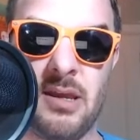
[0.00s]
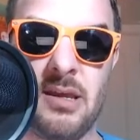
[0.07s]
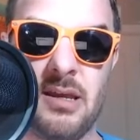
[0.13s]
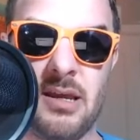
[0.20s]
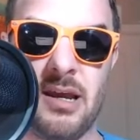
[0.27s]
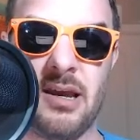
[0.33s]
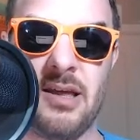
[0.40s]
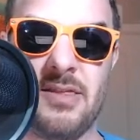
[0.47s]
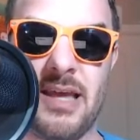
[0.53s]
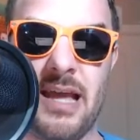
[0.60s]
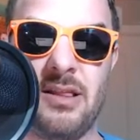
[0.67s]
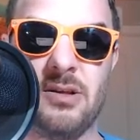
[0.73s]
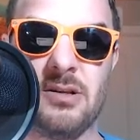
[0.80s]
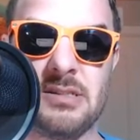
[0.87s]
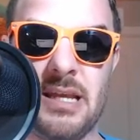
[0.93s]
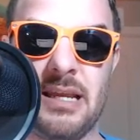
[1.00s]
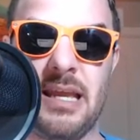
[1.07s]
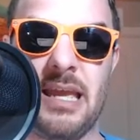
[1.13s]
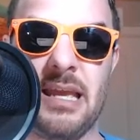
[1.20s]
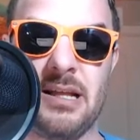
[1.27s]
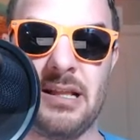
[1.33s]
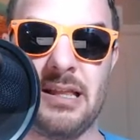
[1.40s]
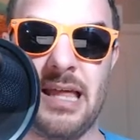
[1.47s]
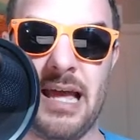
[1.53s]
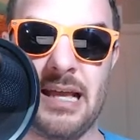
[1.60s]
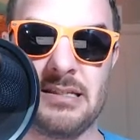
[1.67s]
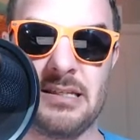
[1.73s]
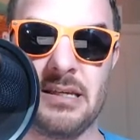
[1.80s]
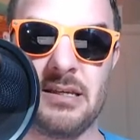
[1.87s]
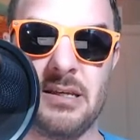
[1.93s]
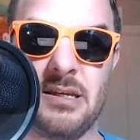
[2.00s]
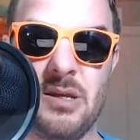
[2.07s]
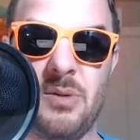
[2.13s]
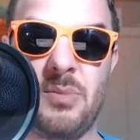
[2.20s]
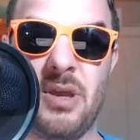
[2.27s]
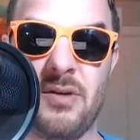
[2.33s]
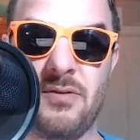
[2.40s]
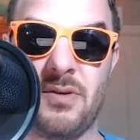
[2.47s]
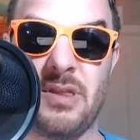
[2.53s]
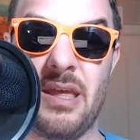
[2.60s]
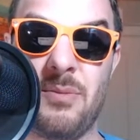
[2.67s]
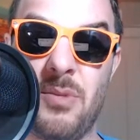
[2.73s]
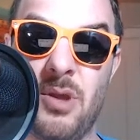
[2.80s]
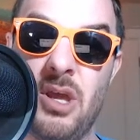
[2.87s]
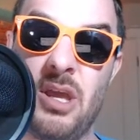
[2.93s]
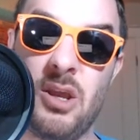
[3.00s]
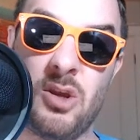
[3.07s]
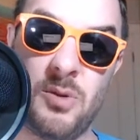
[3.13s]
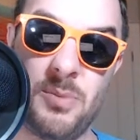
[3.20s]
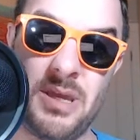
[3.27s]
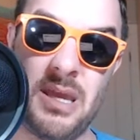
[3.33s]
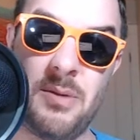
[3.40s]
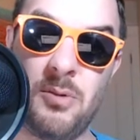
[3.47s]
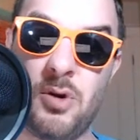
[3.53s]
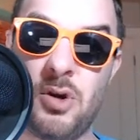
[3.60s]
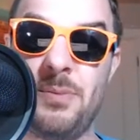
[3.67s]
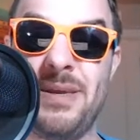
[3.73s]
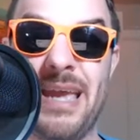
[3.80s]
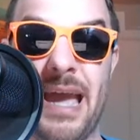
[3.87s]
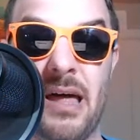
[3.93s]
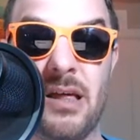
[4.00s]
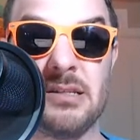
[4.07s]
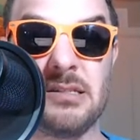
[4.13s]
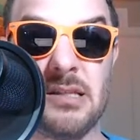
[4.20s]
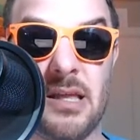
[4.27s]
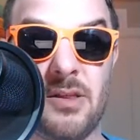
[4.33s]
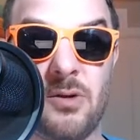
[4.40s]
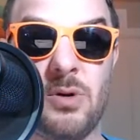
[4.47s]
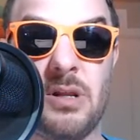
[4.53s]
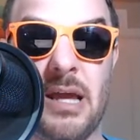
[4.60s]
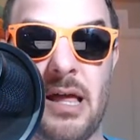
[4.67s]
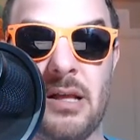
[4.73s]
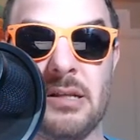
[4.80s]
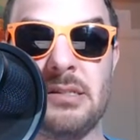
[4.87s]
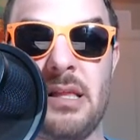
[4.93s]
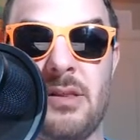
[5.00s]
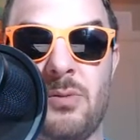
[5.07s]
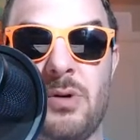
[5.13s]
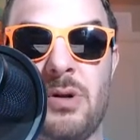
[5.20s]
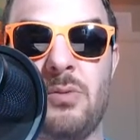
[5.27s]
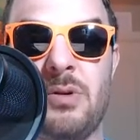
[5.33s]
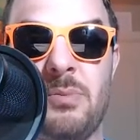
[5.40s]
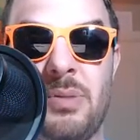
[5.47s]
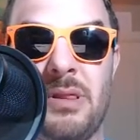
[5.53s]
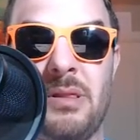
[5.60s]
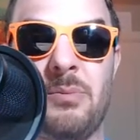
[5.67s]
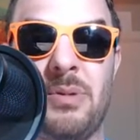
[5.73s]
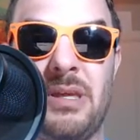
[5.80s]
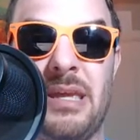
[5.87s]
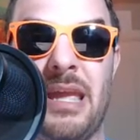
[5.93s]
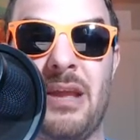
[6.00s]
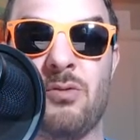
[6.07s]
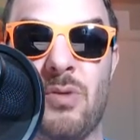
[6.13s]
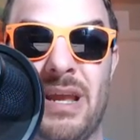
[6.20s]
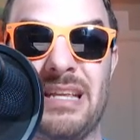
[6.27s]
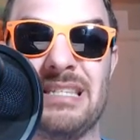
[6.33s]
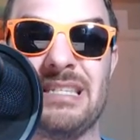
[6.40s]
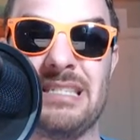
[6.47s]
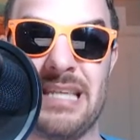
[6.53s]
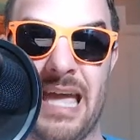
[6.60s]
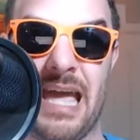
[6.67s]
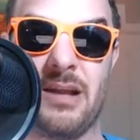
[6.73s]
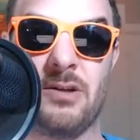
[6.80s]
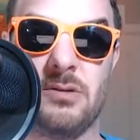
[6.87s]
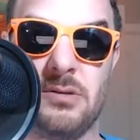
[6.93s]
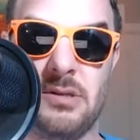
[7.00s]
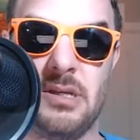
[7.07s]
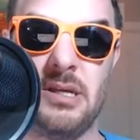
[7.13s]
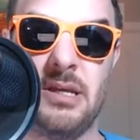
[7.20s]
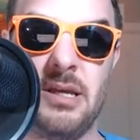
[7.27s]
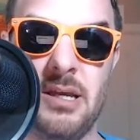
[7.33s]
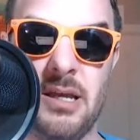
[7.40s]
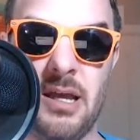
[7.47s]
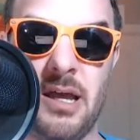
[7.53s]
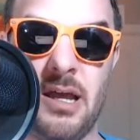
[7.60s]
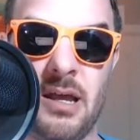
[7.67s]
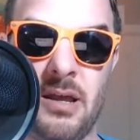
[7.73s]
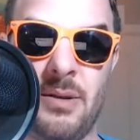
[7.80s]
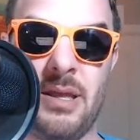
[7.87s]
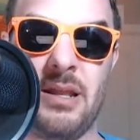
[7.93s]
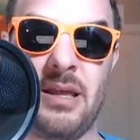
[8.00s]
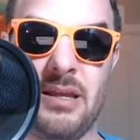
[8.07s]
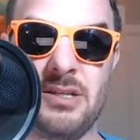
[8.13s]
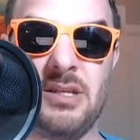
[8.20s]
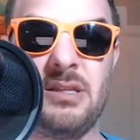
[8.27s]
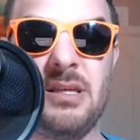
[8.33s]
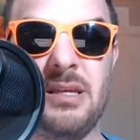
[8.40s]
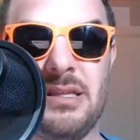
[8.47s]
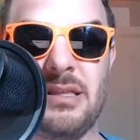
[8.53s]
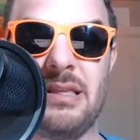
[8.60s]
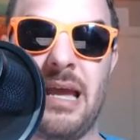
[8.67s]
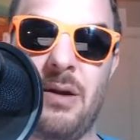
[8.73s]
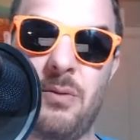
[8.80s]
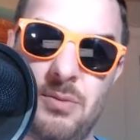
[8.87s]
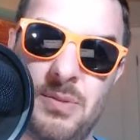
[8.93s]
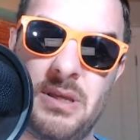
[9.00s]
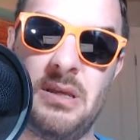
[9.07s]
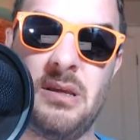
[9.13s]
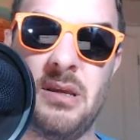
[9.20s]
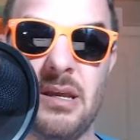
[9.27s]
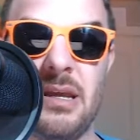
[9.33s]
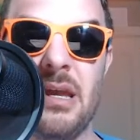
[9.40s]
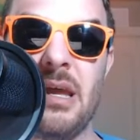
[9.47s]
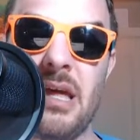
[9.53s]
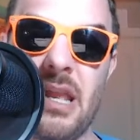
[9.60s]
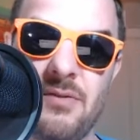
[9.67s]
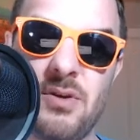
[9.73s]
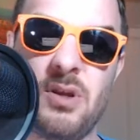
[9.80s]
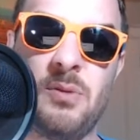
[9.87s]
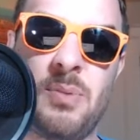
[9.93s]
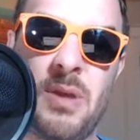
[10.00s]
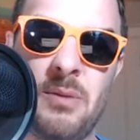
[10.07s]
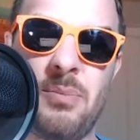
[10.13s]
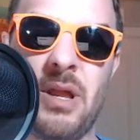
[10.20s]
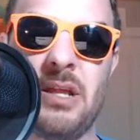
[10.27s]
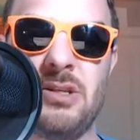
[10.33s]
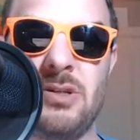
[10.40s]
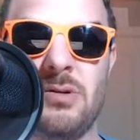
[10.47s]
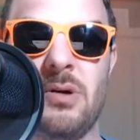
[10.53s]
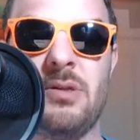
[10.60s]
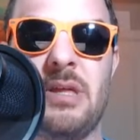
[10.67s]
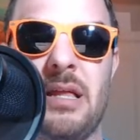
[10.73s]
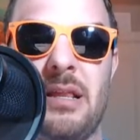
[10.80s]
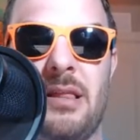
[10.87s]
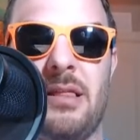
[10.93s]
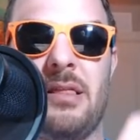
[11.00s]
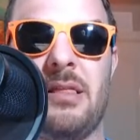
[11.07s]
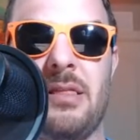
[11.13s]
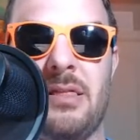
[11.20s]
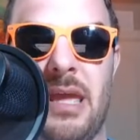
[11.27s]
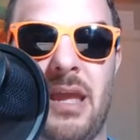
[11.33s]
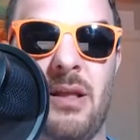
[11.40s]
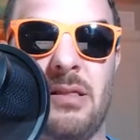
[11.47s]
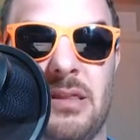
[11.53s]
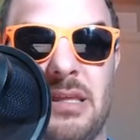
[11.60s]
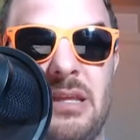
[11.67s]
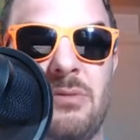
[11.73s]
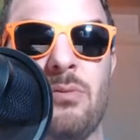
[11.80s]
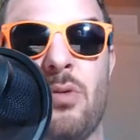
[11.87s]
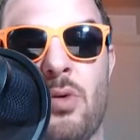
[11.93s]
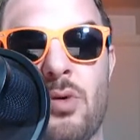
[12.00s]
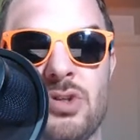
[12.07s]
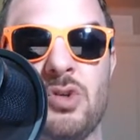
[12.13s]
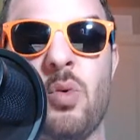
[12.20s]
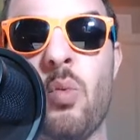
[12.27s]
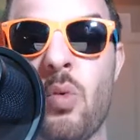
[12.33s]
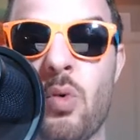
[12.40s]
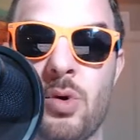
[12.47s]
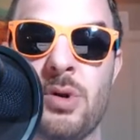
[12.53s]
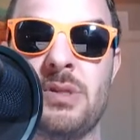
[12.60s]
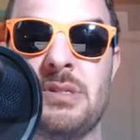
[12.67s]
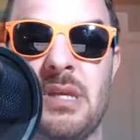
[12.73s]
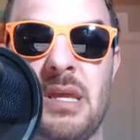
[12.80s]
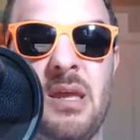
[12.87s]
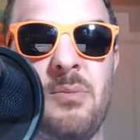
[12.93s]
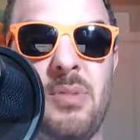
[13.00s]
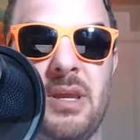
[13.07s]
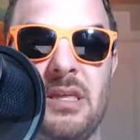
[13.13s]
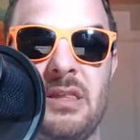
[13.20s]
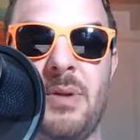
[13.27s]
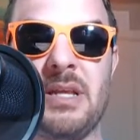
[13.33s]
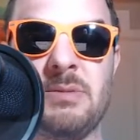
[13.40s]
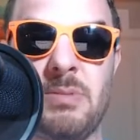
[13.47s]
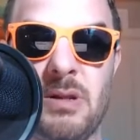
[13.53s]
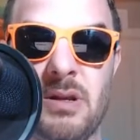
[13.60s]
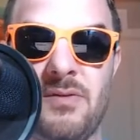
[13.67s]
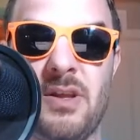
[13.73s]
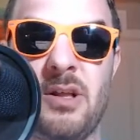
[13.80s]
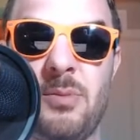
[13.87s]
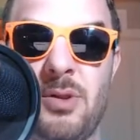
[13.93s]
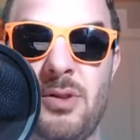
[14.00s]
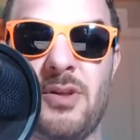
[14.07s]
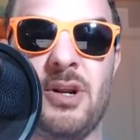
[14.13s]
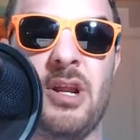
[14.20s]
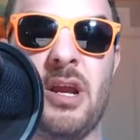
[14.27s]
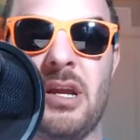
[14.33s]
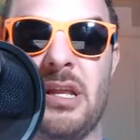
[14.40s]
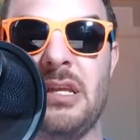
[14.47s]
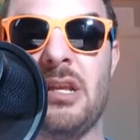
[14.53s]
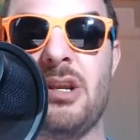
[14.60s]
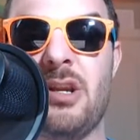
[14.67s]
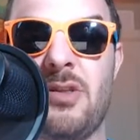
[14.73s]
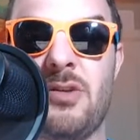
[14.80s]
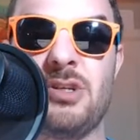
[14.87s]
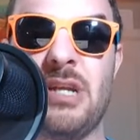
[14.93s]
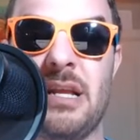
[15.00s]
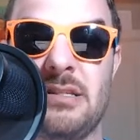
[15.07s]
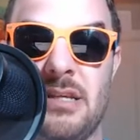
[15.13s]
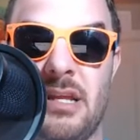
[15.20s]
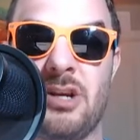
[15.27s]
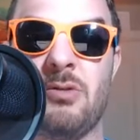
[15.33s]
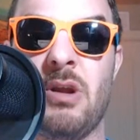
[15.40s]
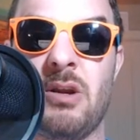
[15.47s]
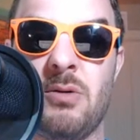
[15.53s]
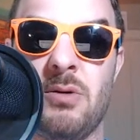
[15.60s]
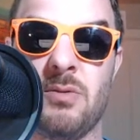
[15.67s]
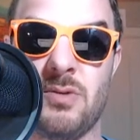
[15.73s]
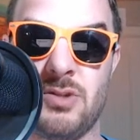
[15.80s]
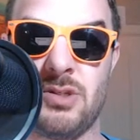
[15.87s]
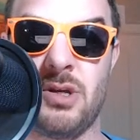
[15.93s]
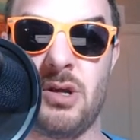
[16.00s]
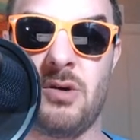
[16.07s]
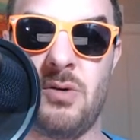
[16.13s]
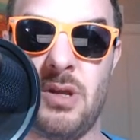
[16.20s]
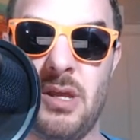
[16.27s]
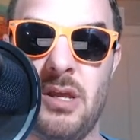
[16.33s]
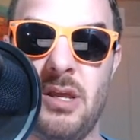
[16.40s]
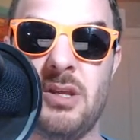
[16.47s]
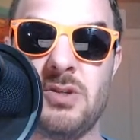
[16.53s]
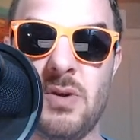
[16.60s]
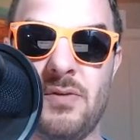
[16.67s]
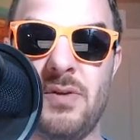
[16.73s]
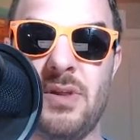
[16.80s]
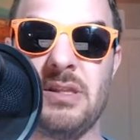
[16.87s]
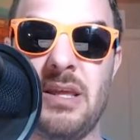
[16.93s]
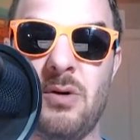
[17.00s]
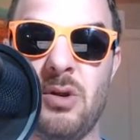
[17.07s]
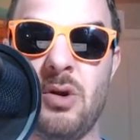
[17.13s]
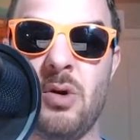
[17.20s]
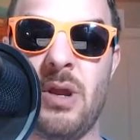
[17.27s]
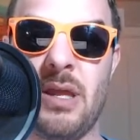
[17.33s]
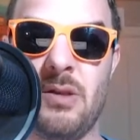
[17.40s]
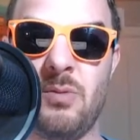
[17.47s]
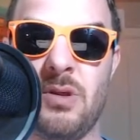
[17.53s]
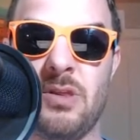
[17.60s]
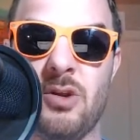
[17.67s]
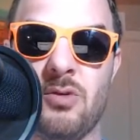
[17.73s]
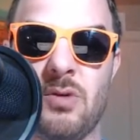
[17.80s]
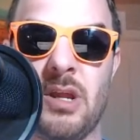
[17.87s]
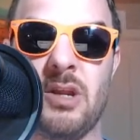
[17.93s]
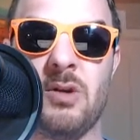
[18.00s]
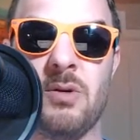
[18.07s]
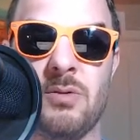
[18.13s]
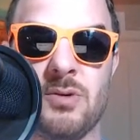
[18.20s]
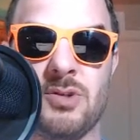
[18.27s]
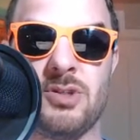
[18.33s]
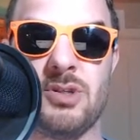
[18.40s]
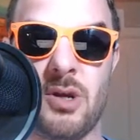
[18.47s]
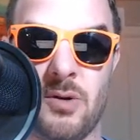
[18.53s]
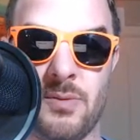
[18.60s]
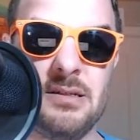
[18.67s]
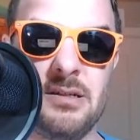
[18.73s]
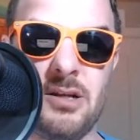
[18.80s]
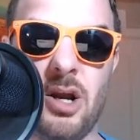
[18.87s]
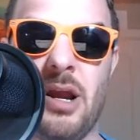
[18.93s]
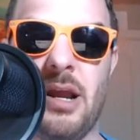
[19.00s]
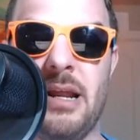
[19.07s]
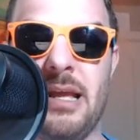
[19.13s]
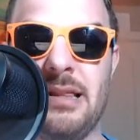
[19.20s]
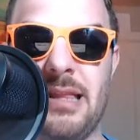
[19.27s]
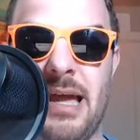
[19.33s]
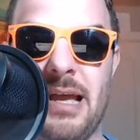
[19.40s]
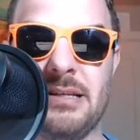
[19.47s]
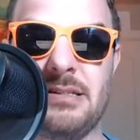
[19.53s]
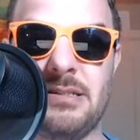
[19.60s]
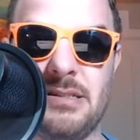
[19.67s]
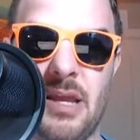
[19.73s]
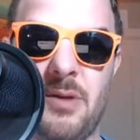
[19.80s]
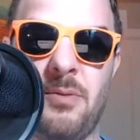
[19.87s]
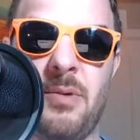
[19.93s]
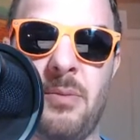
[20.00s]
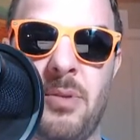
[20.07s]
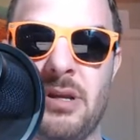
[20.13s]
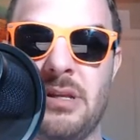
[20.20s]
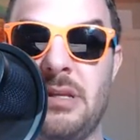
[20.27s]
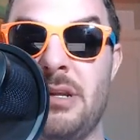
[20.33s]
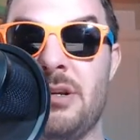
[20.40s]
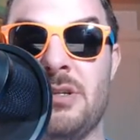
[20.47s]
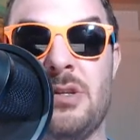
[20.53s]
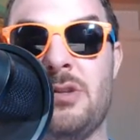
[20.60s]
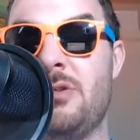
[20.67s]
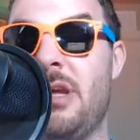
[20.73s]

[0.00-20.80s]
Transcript: That looks like a classic pick for them. Could be him. Could be Alex Leatherwood. Alex Leatherwood would be a right tackle. And I actually think that would be kind of a good pick. But I do know that they lean more towards picking the best player available. They're not going to get another chance at a Gregory Rousseau, so I feel like they would go ahead with Gregory Rousseau. All right, and last, Tampa Bay Buccaneers.